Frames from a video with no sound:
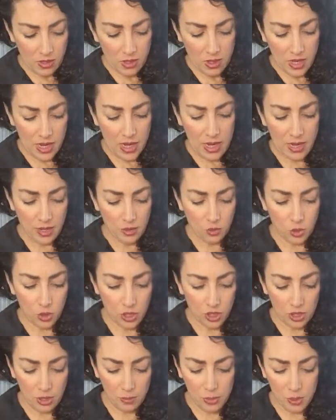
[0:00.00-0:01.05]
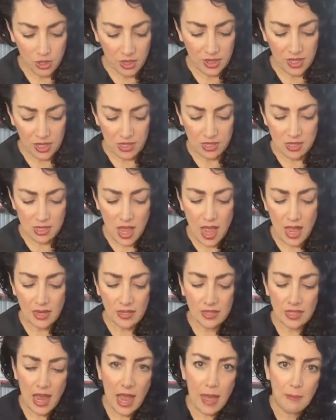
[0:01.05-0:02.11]
And we're gonna put this on
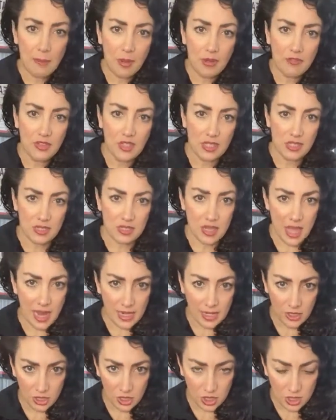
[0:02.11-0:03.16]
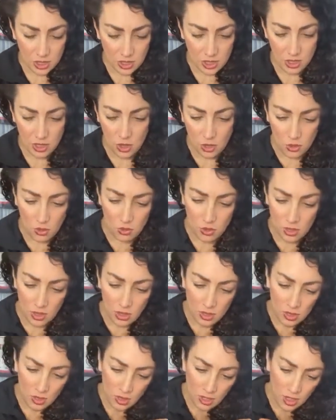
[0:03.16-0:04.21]
top of the slider, so
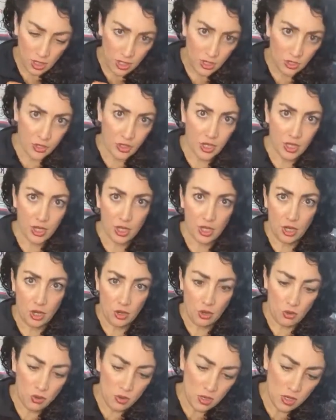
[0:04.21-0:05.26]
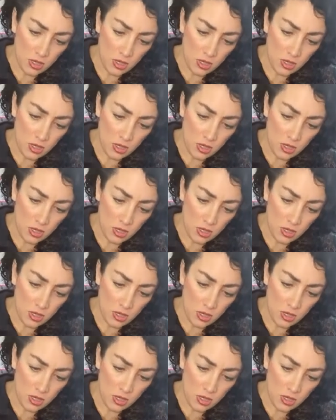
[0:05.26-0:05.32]
here you go.